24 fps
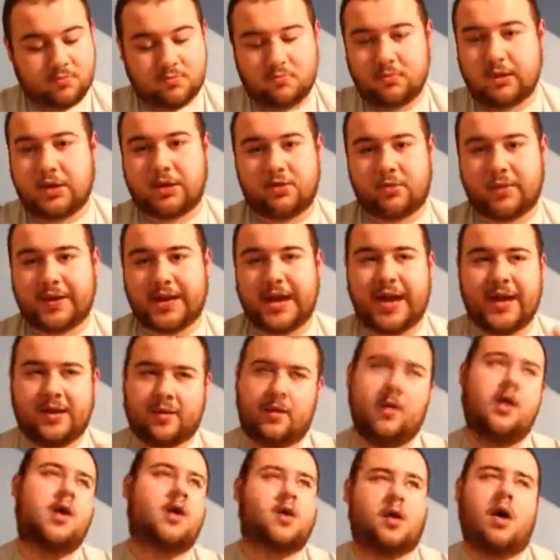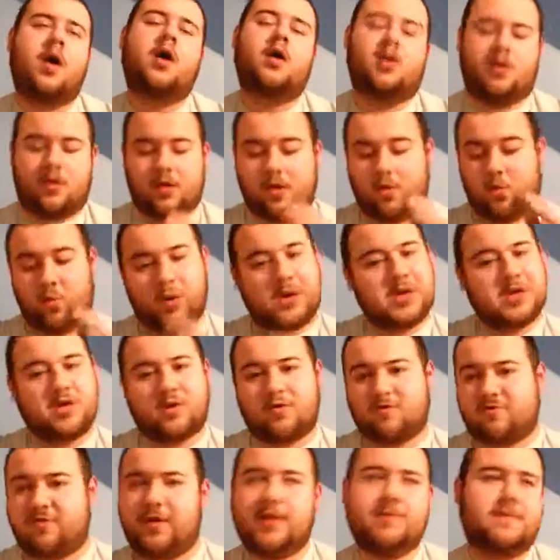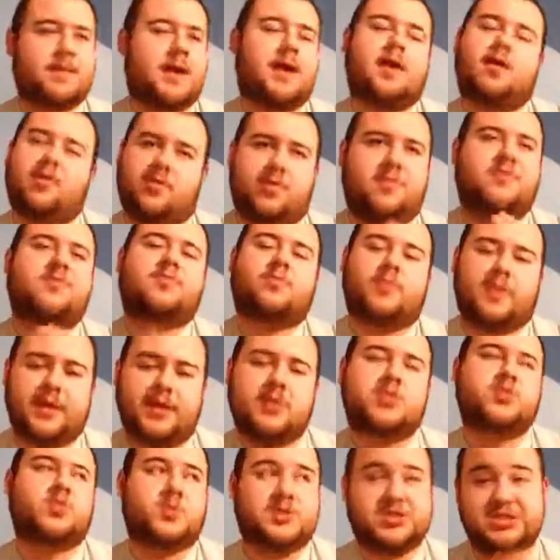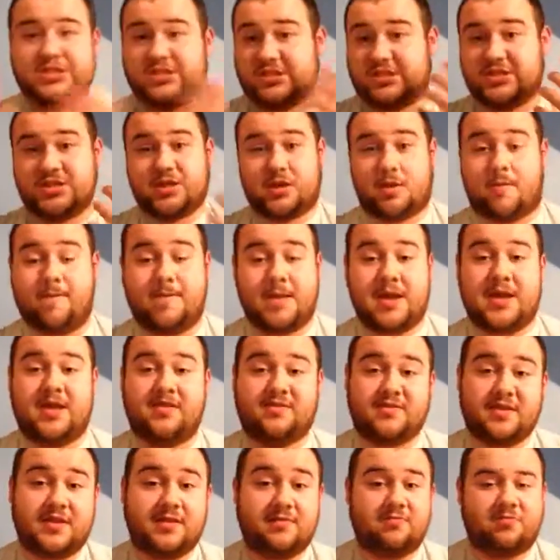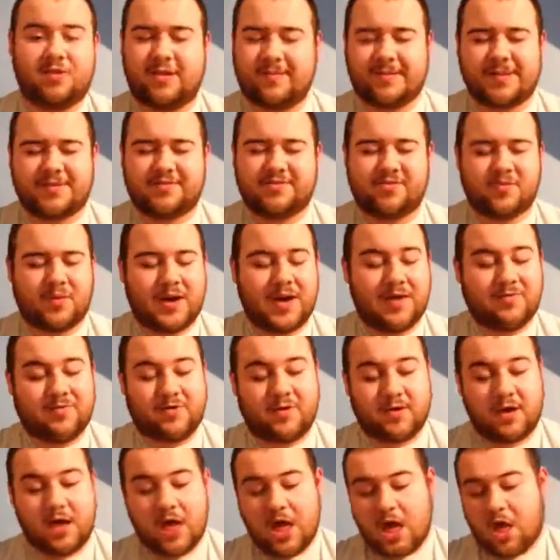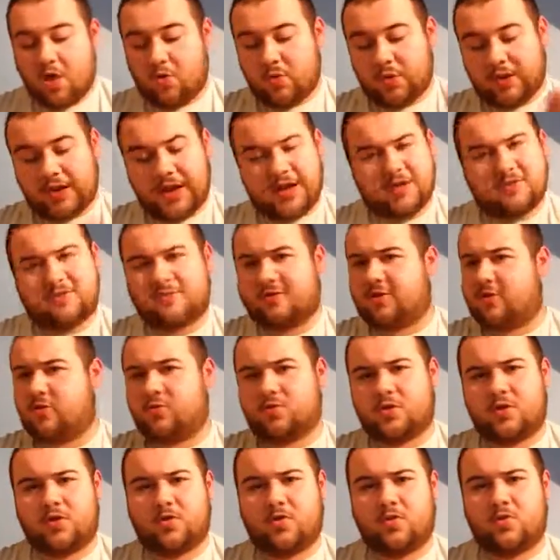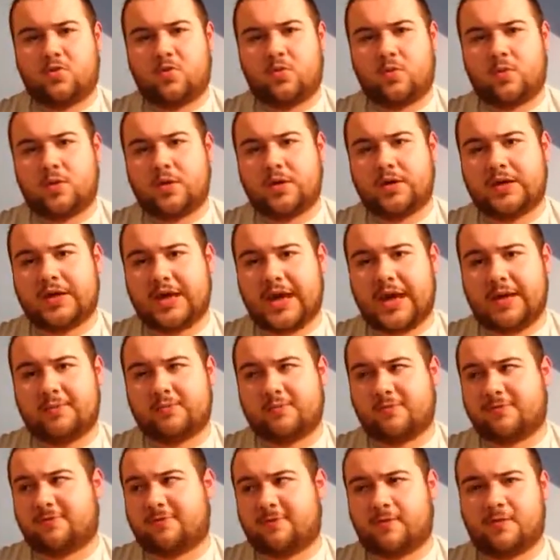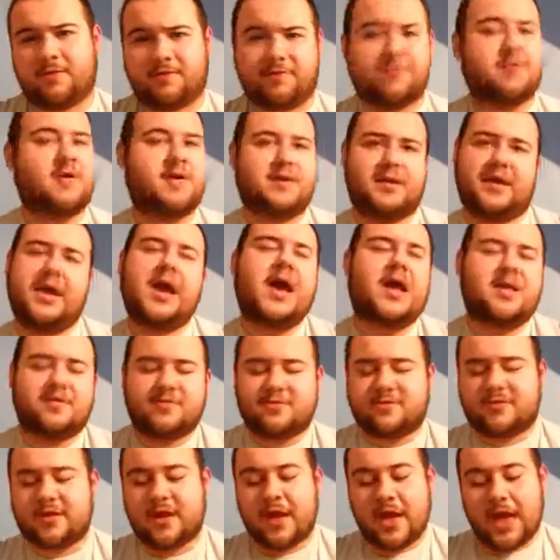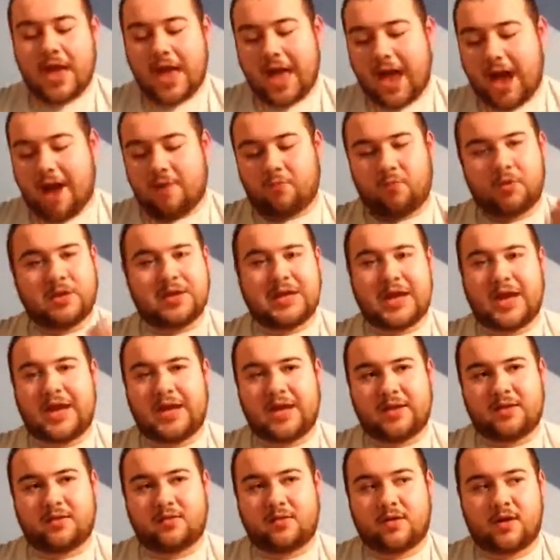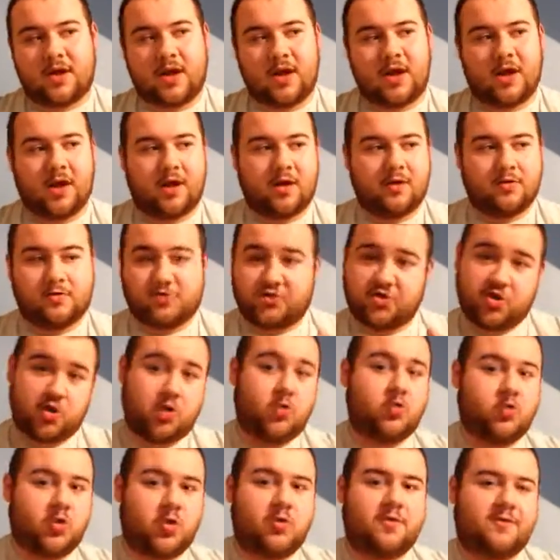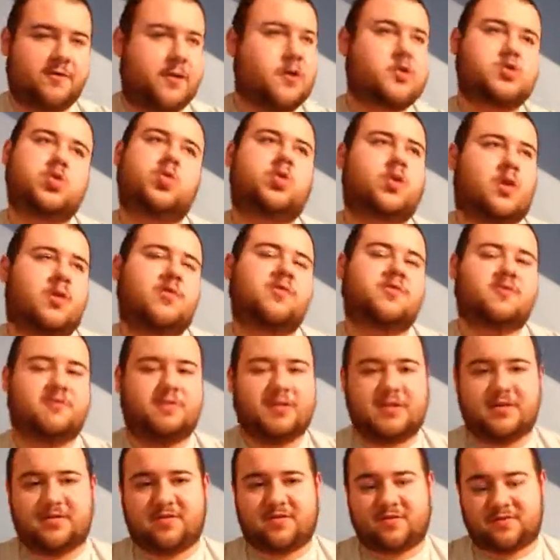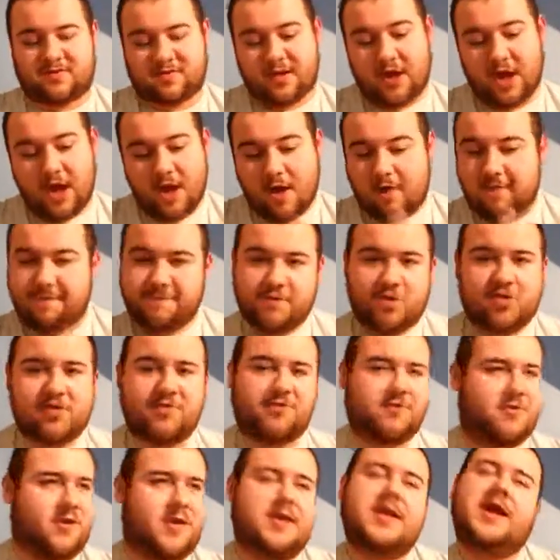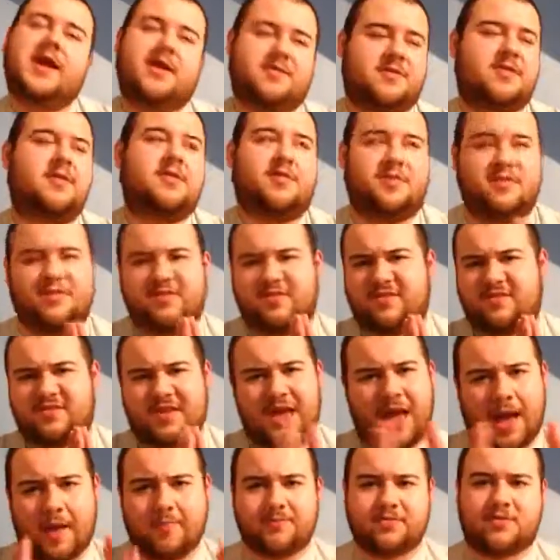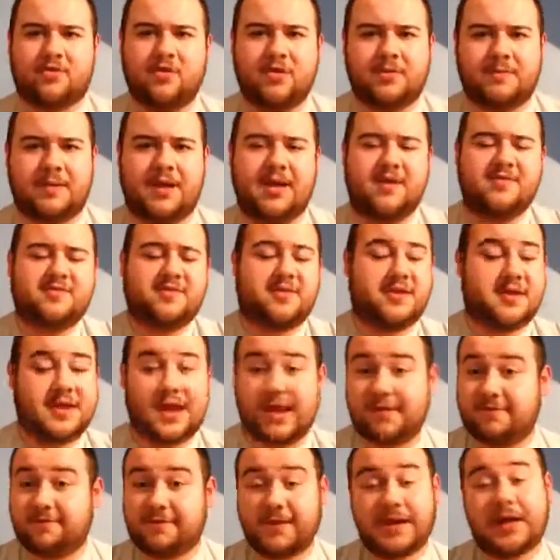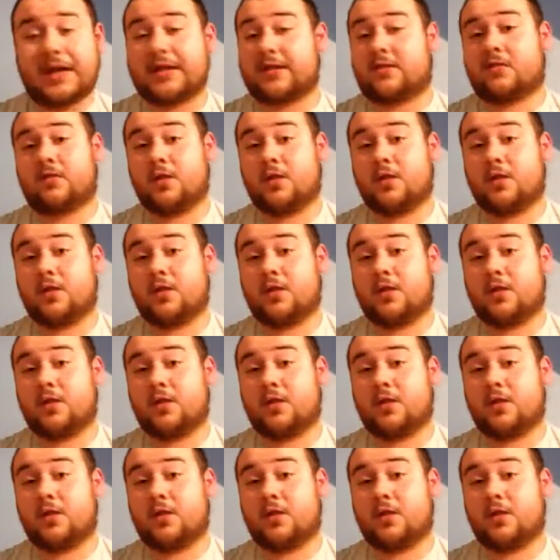we're getting a Wii U remake on the Switch, which is amazing, remaster, whatever. We're getting 2 new games for the 3DS, and we're getting 2 new Virtual Console releases for the 3DS, and this is absolutely amazing. And I think